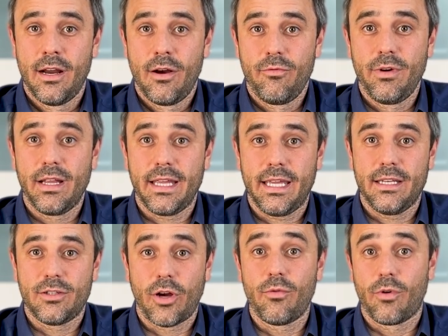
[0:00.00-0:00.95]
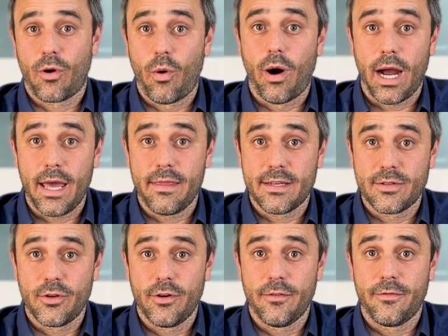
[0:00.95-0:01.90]
really don't require this
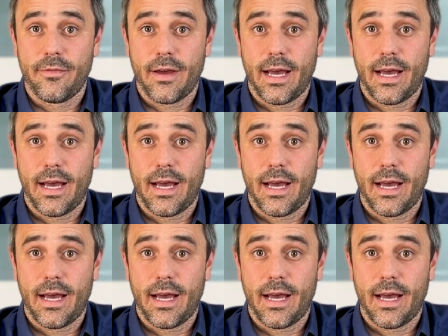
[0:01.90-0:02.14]
sort of